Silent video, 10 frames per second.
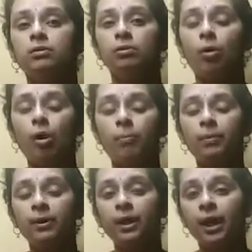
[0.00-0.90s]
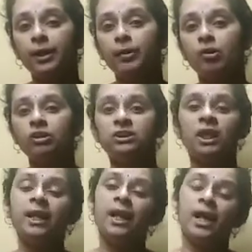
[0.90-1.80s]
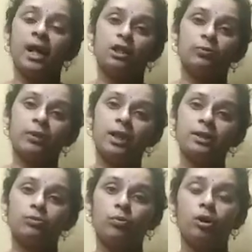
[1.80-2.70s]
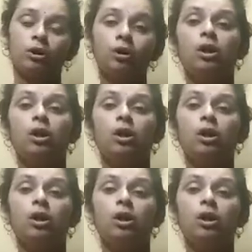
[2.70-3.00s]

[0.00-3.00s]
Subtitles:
copper hydroxide as well as what,